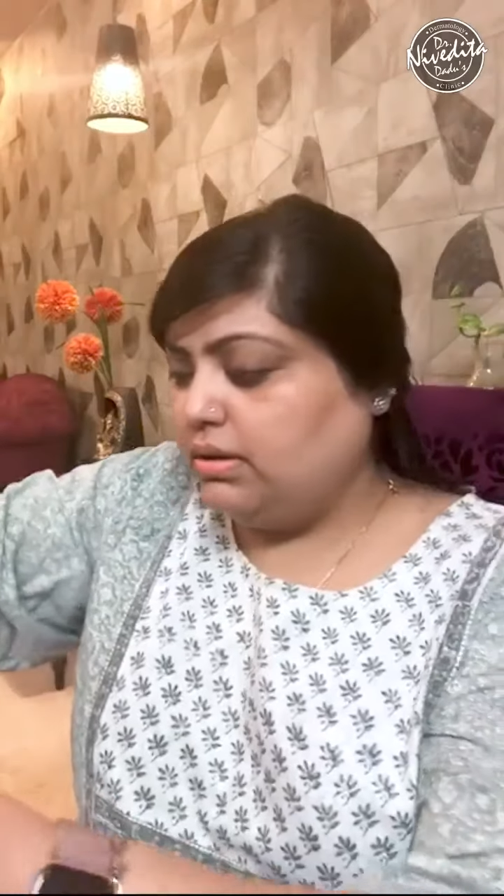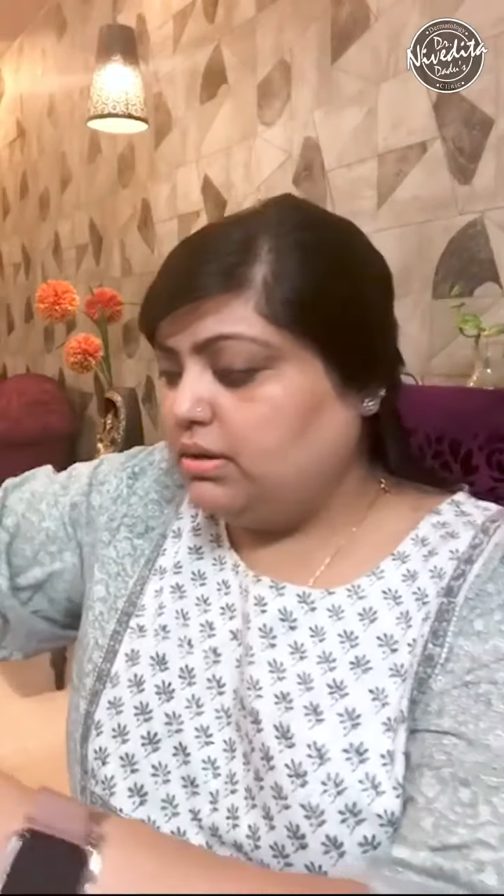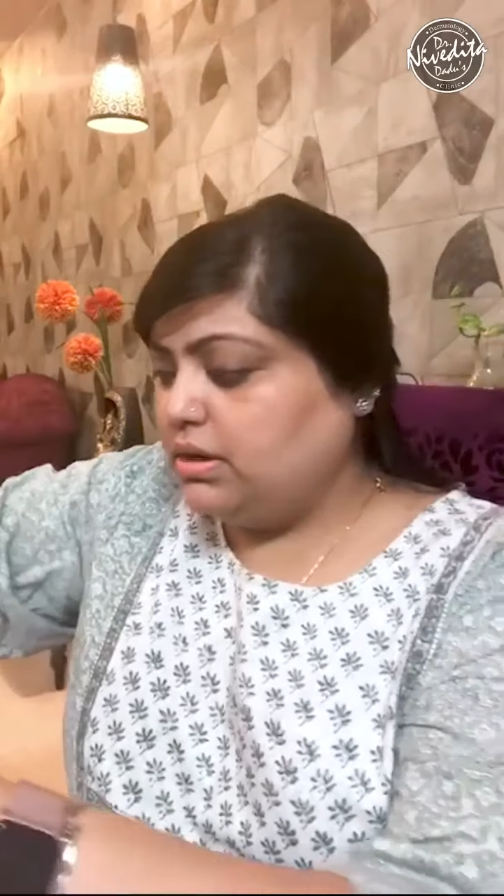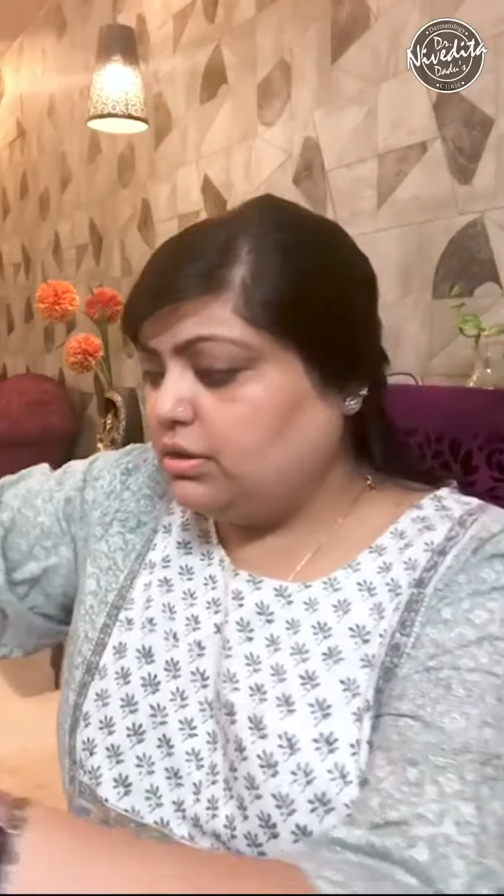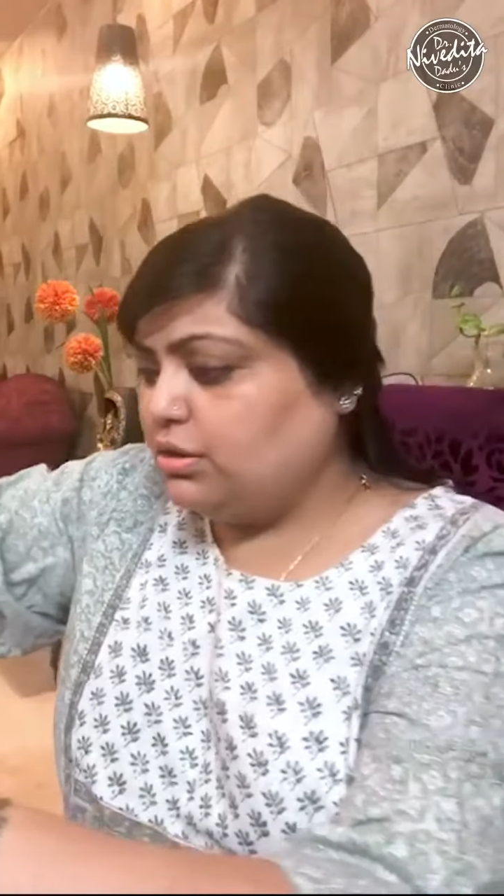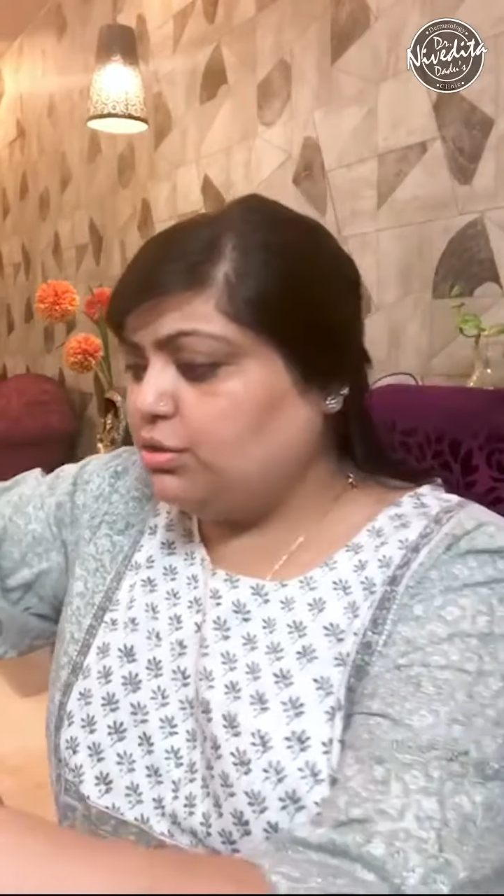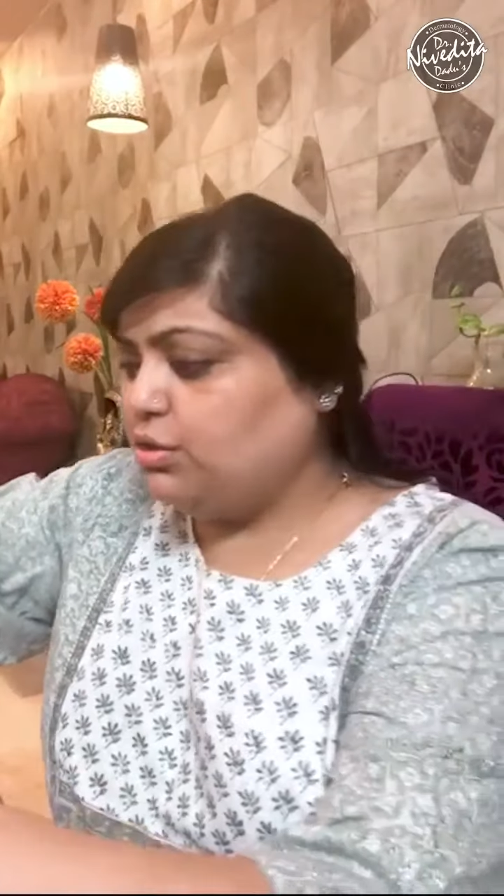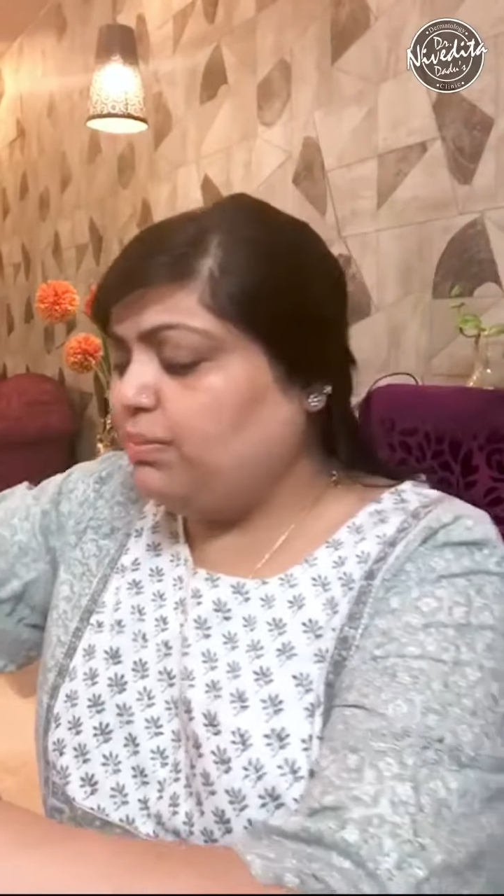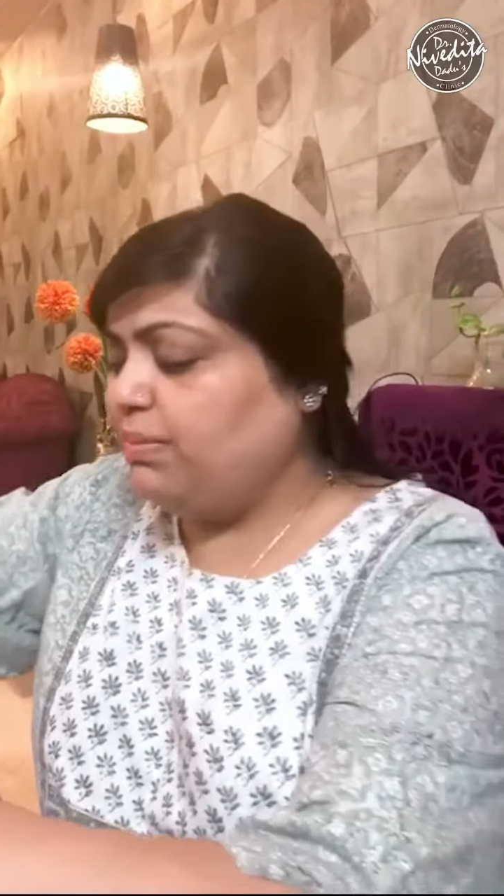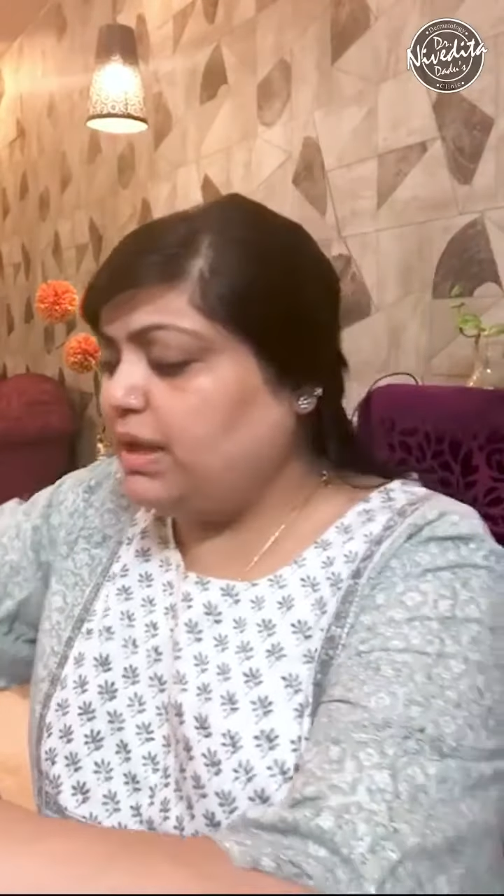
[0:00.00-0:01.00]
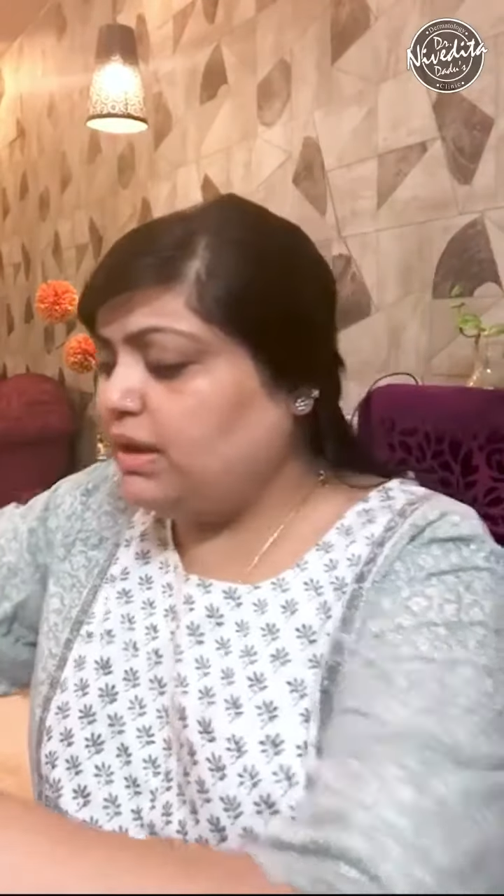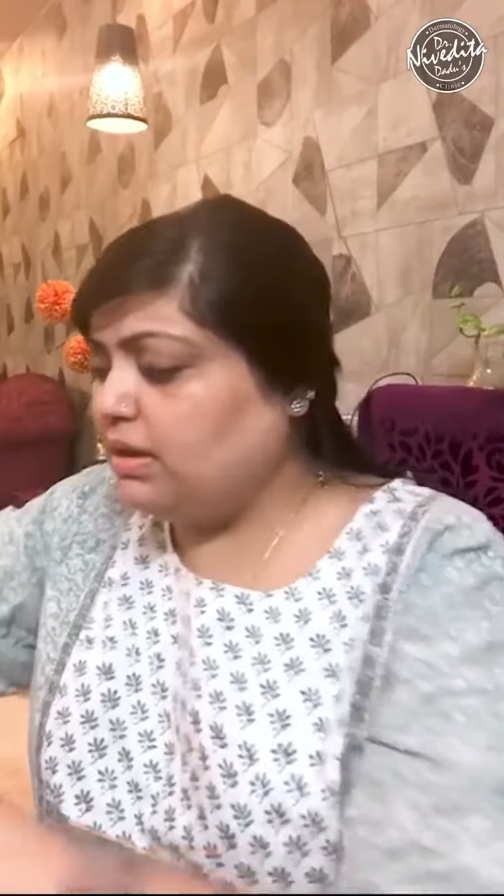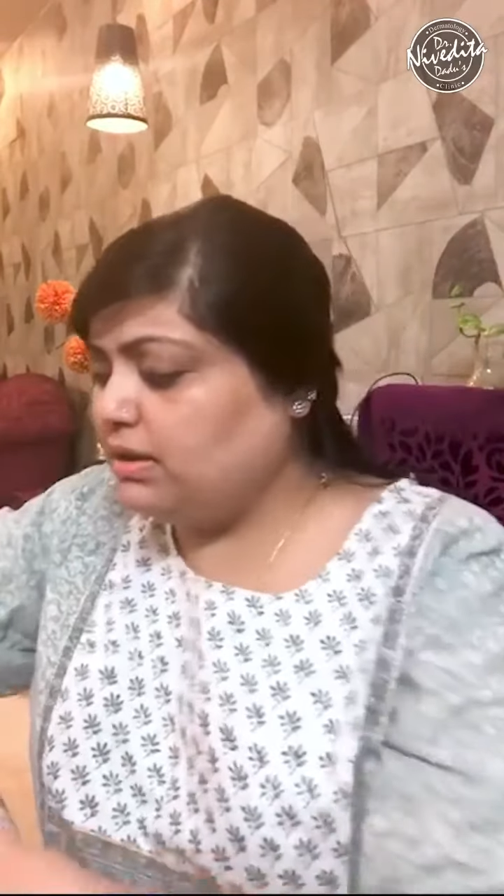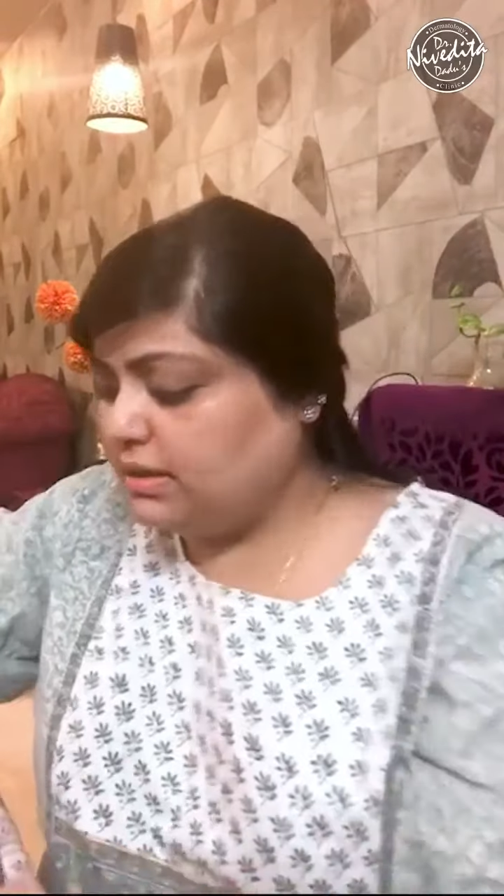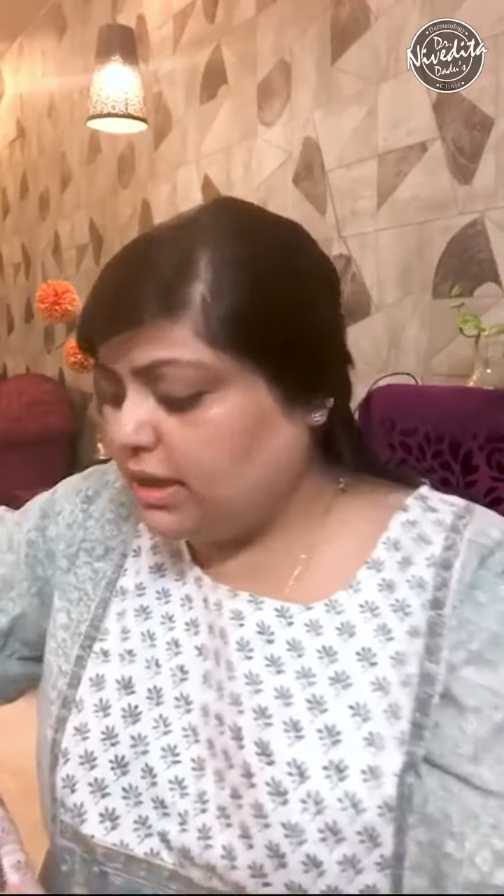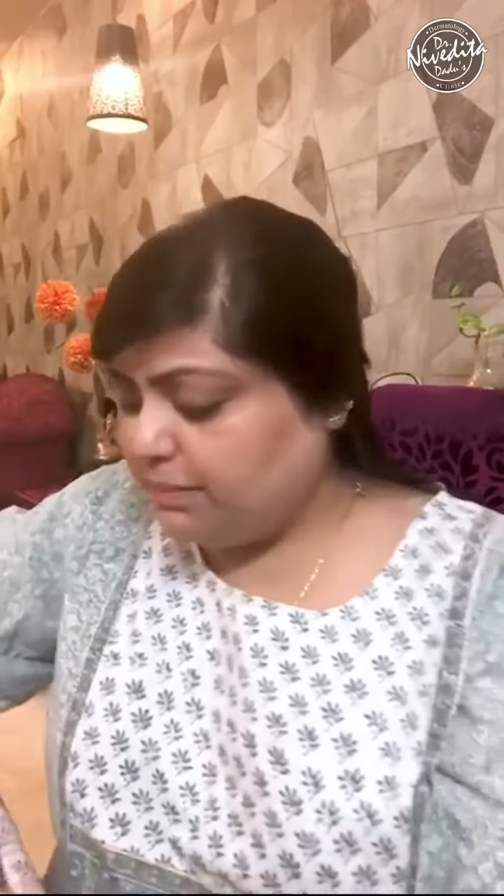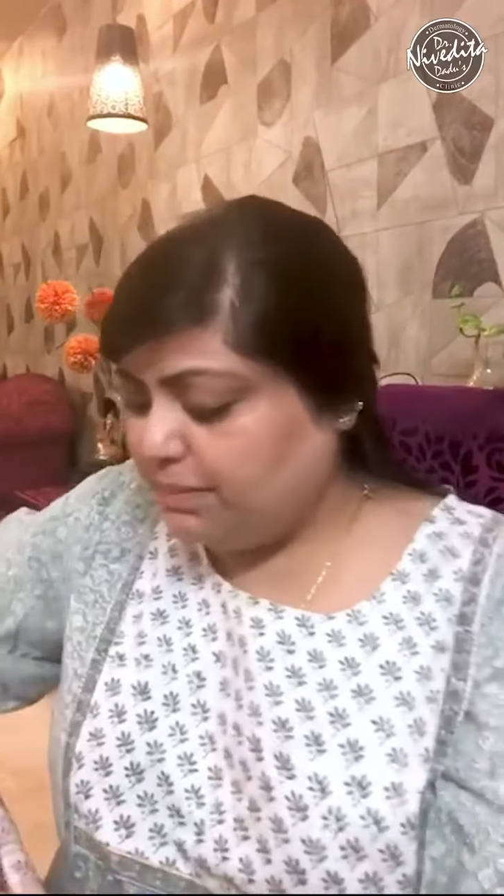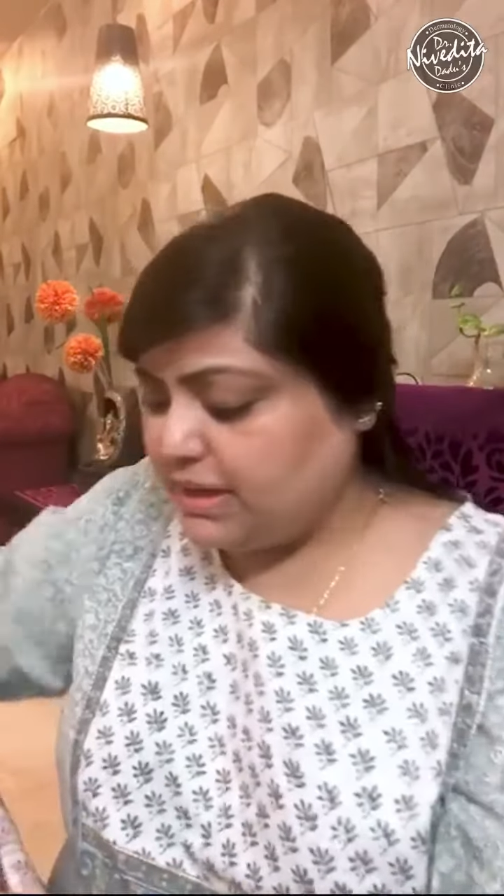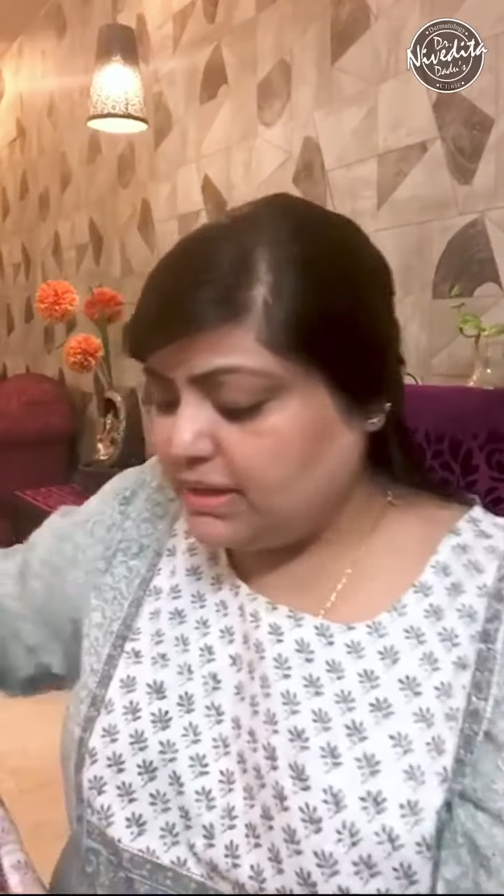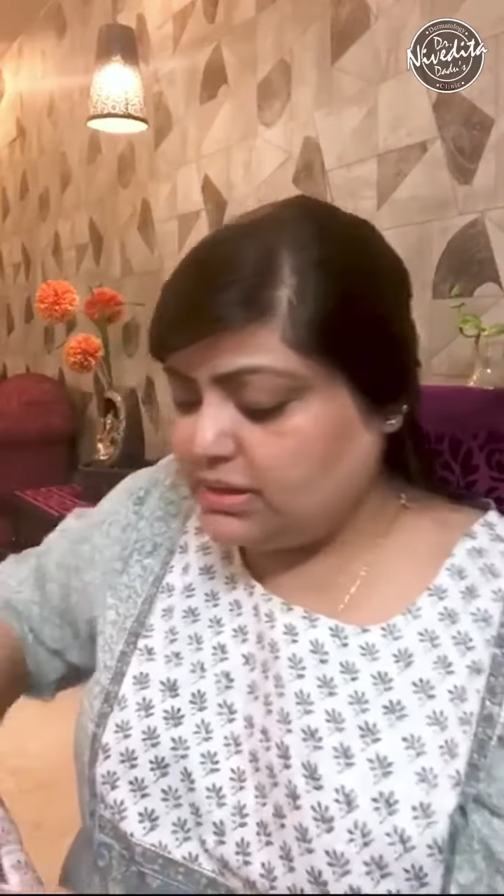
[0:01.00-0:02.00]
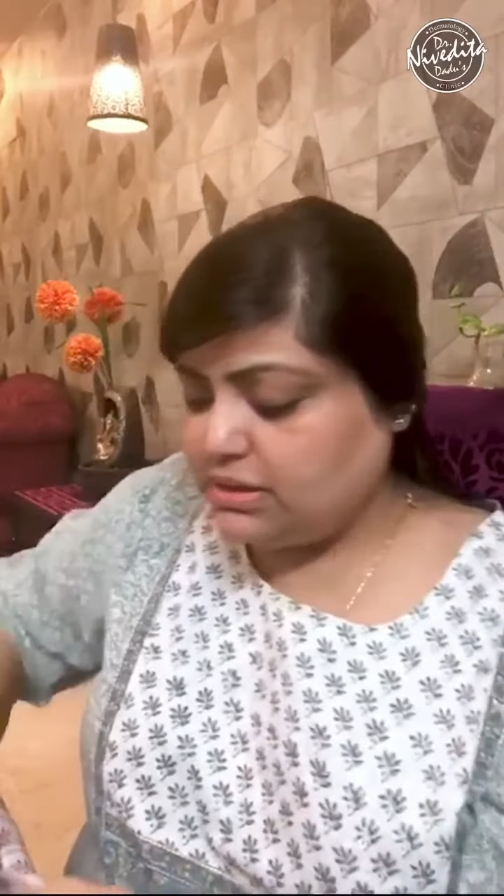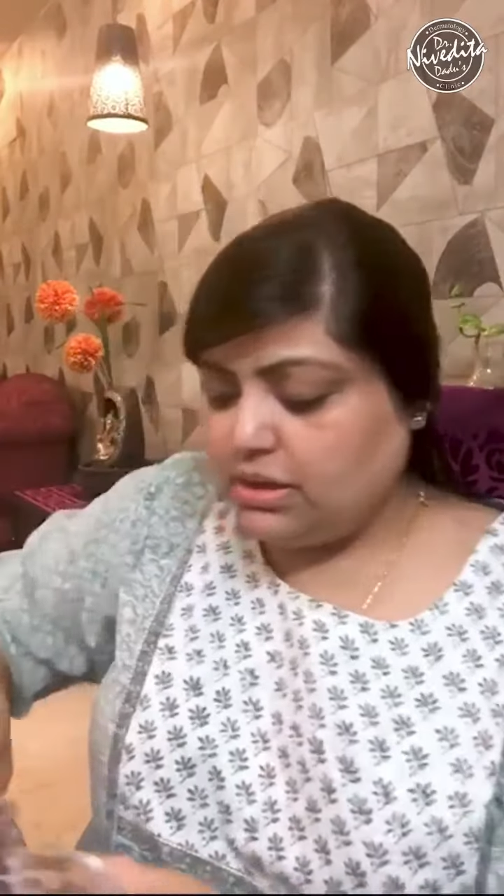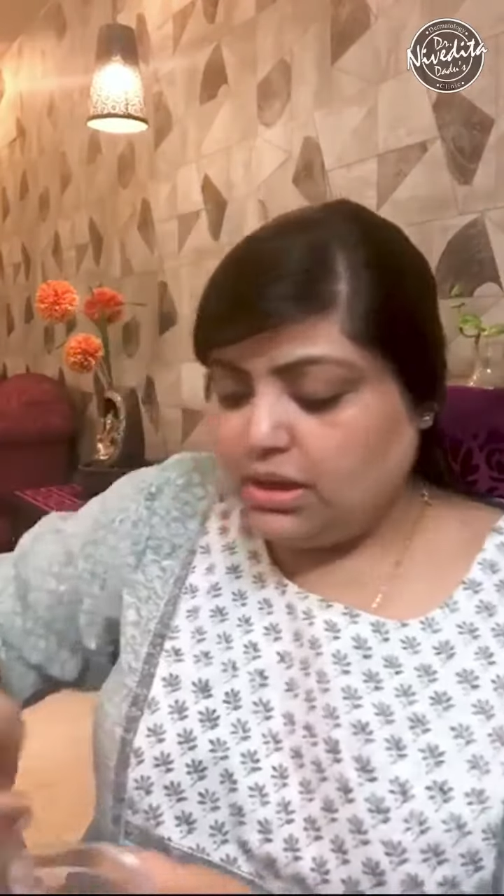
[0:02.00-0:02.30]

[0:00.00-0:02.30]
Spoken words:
this should be a thick paste,